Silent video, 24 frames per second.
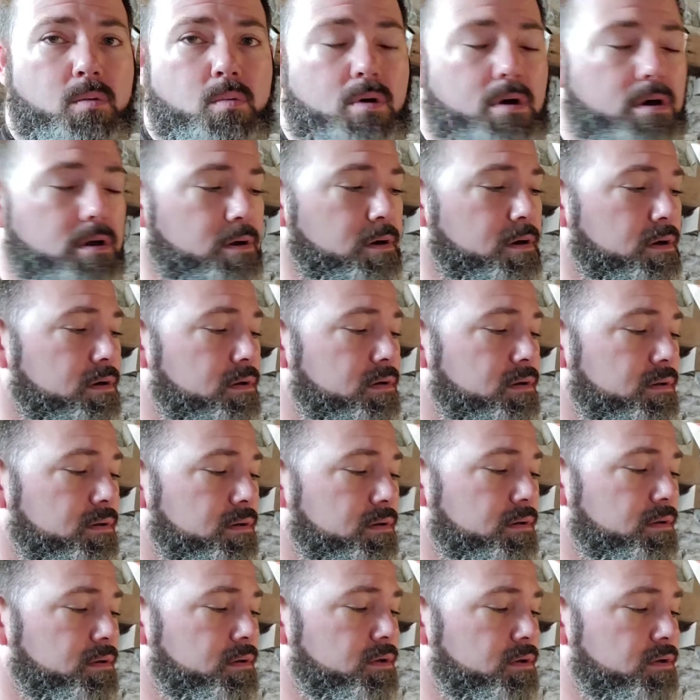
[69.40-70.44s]
water
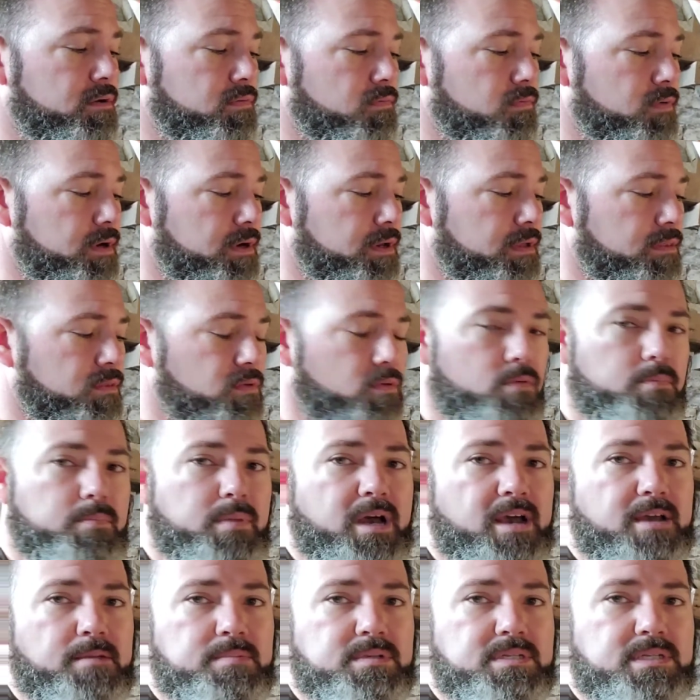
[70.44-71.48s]
running through
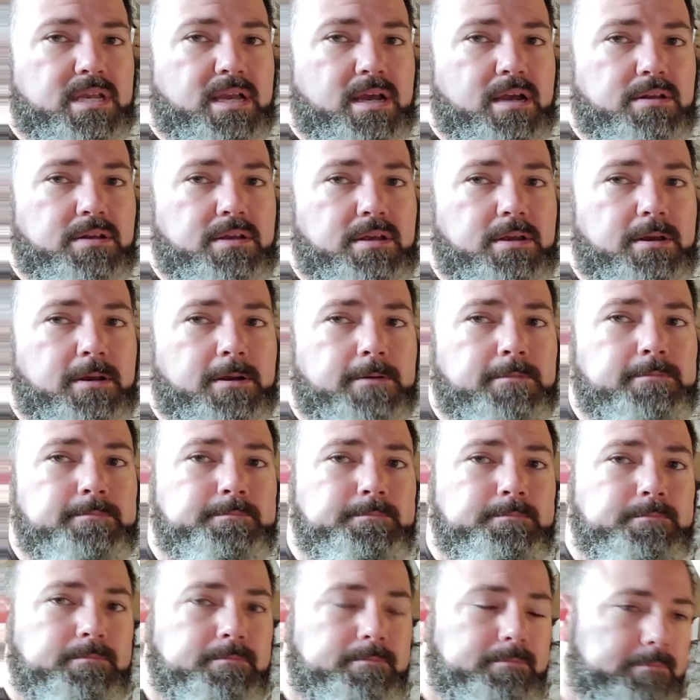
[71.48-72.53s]
pipes down here,
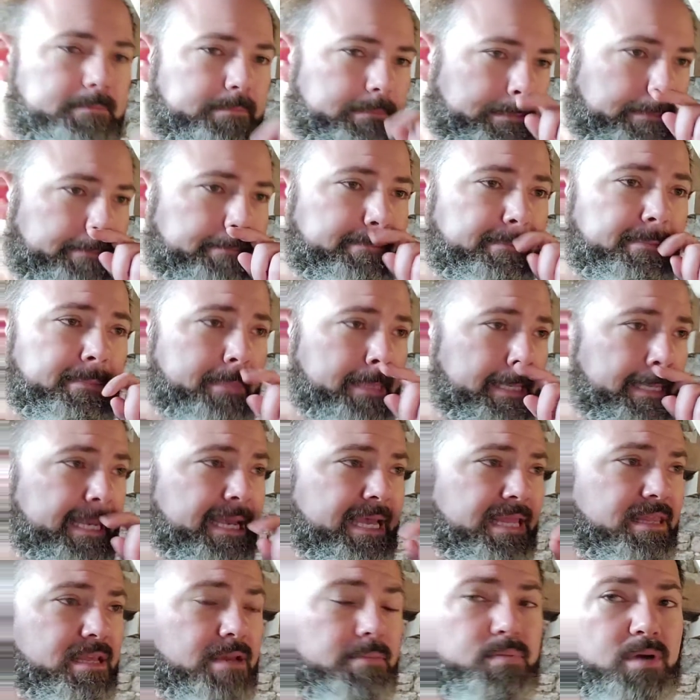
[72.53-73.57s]

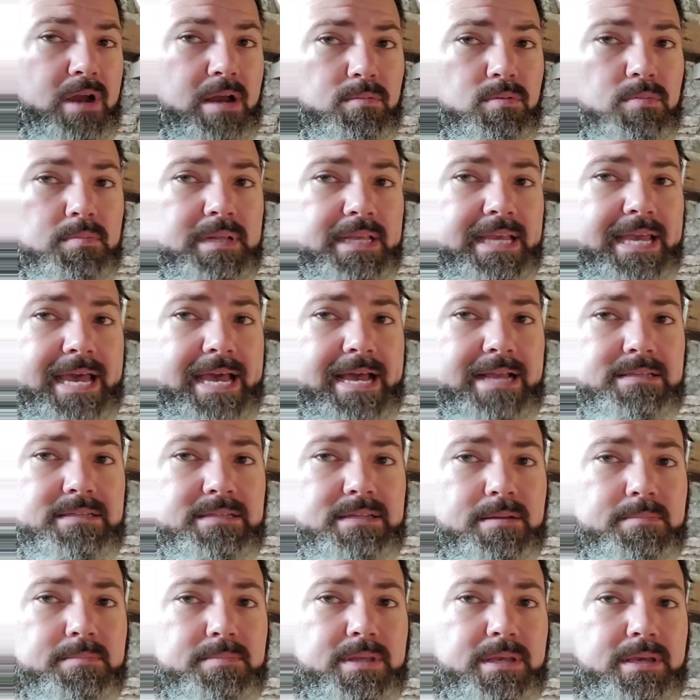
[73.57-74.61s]
and they probably had
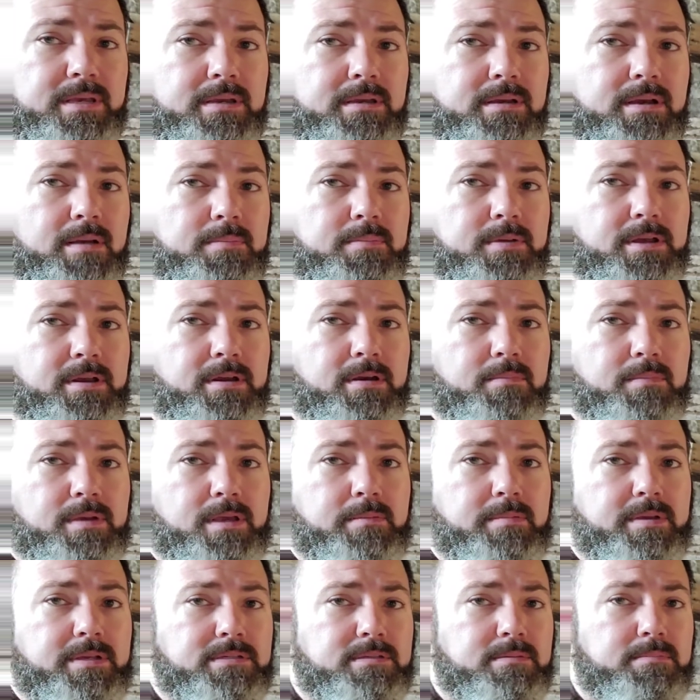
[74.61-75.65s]
something up here,
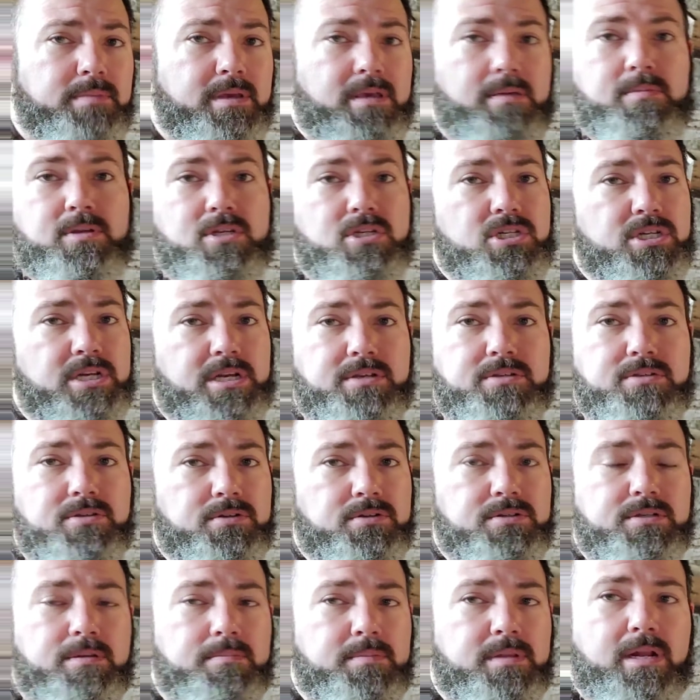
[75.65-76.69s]
maybe some baby chicks
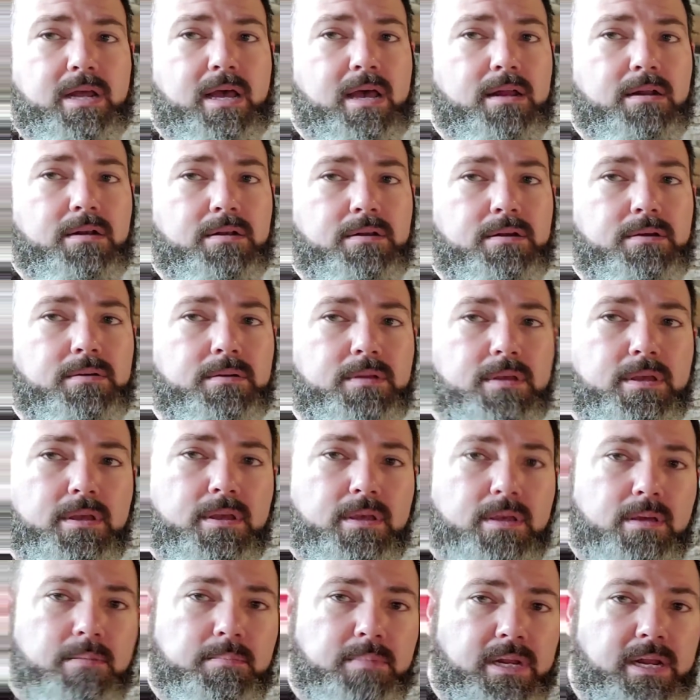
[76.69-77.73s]
or something, I don't know.
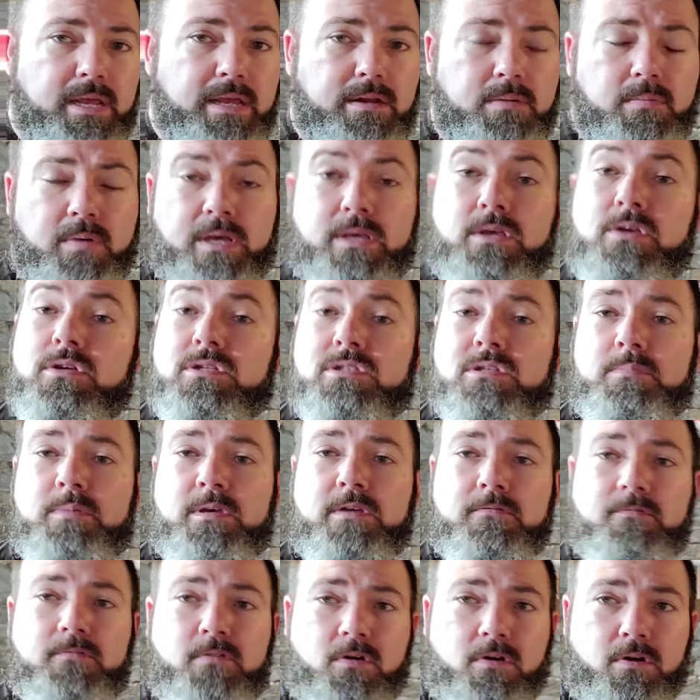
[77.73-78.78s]
But anyway, it used to
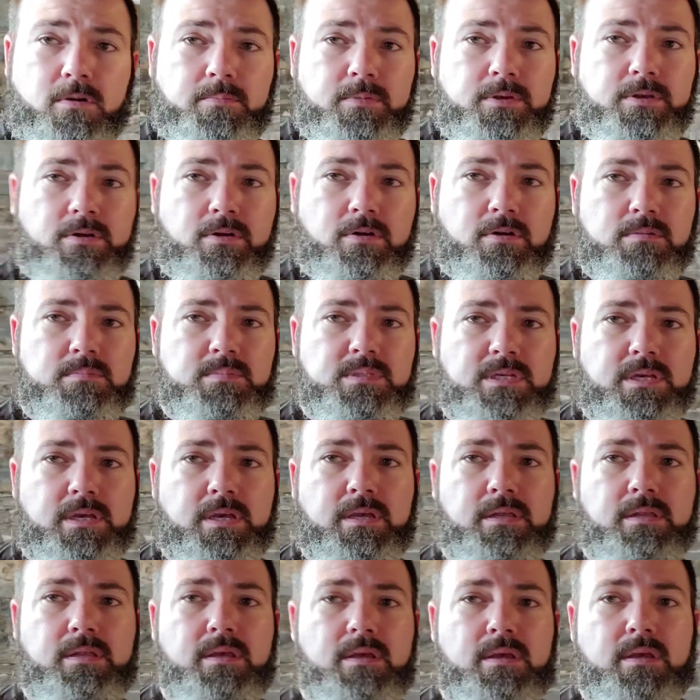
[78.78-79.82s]
be a farm, you know what I'm
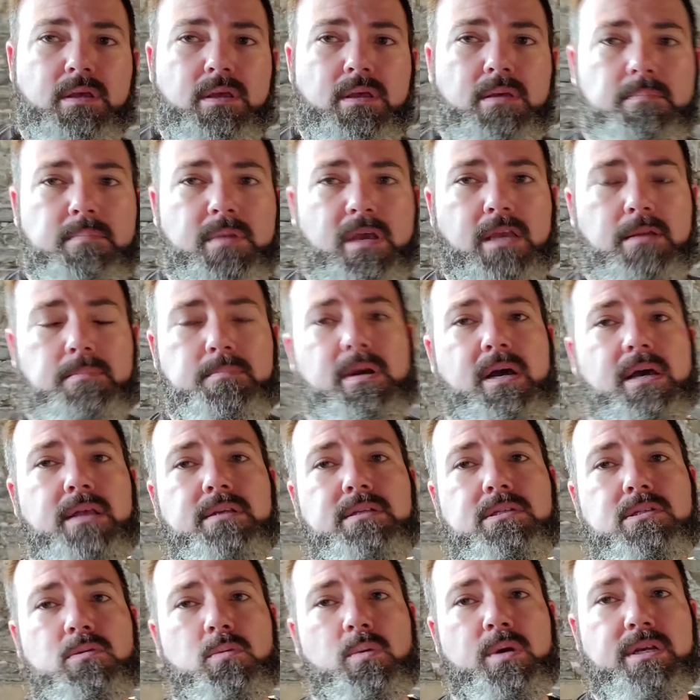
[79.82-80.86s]
saying? Made by
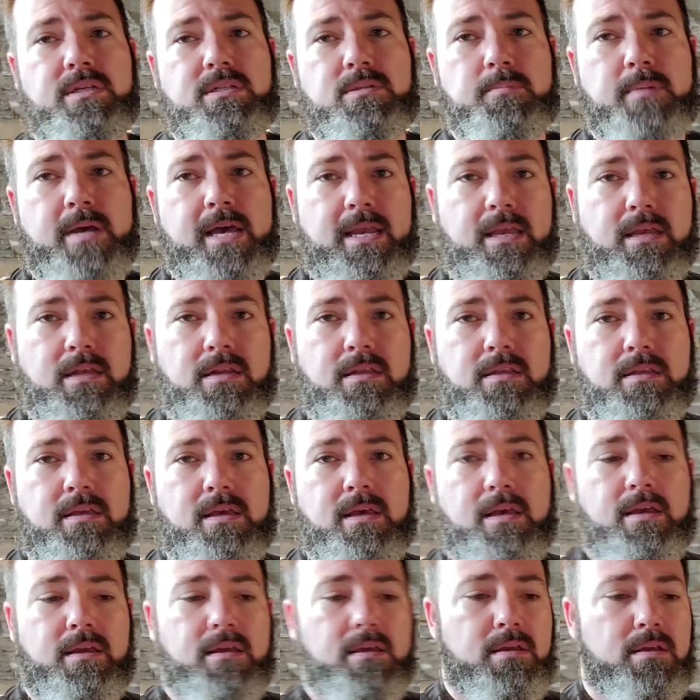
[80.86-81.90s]
the Swiss back in the
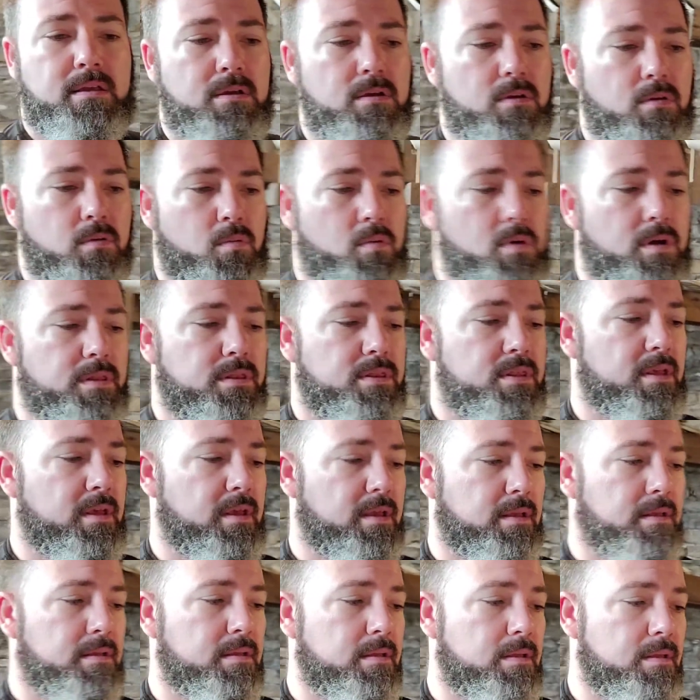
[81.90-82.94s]
day. One
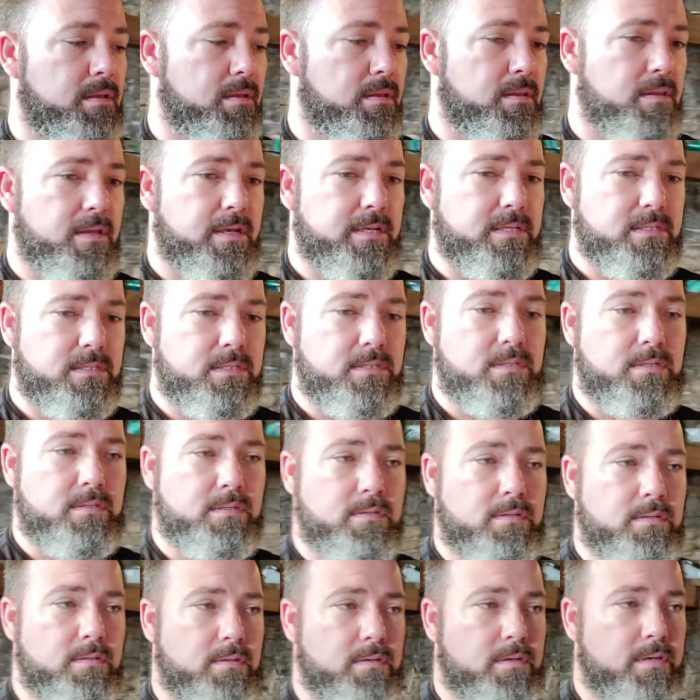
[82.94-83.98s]
thing
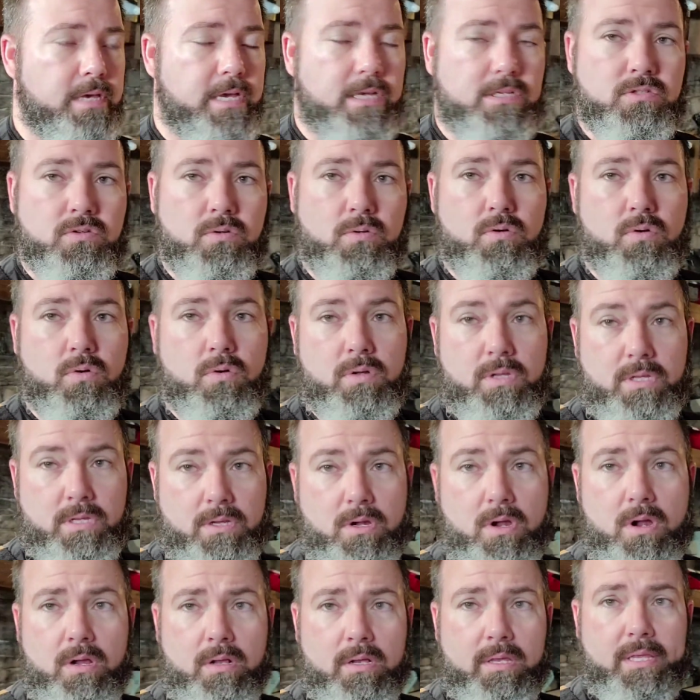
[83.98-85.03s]
that's extra cool
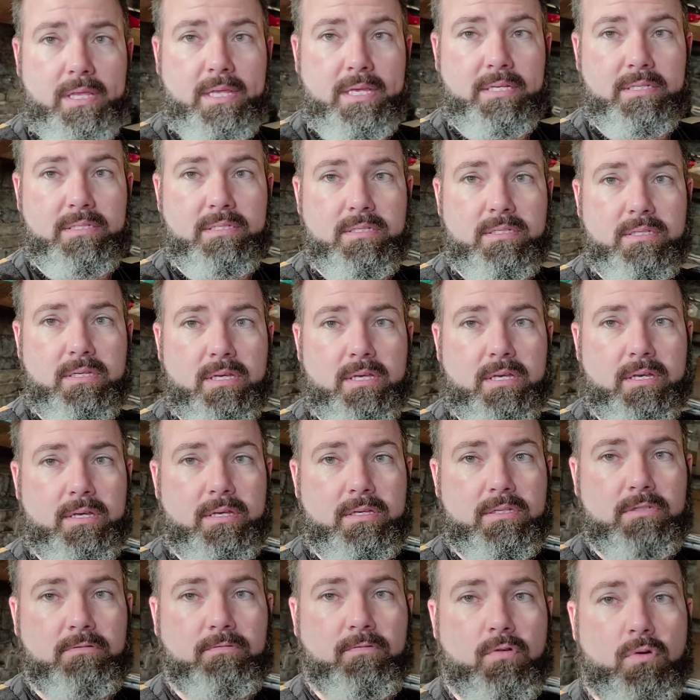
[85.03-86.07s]
in all of this
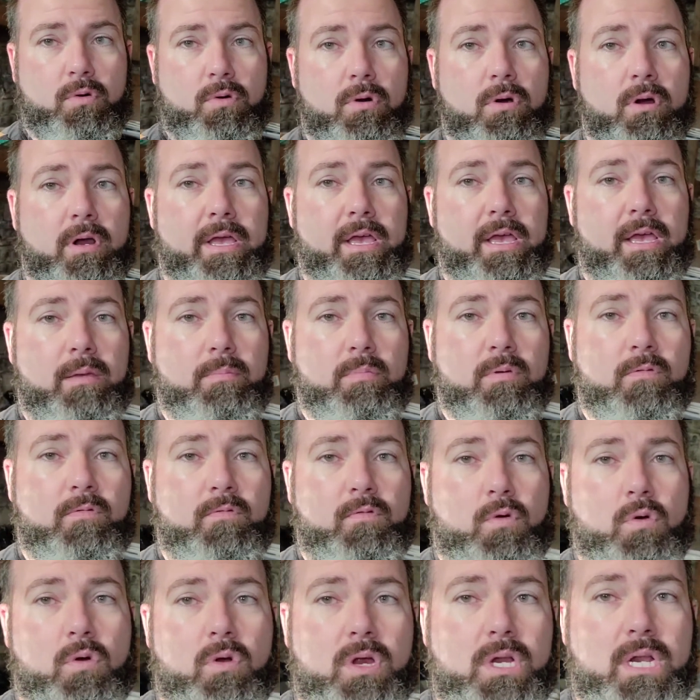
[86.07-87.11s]
is for a
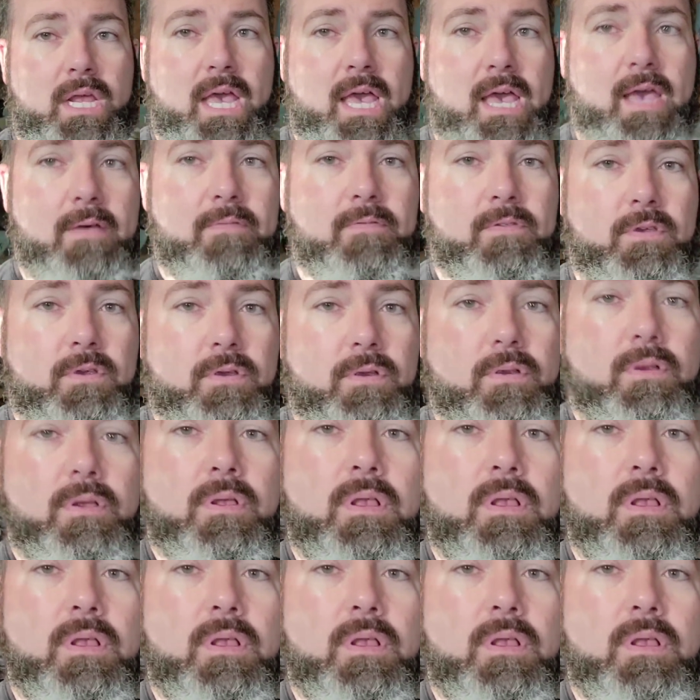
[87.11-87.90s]
before and after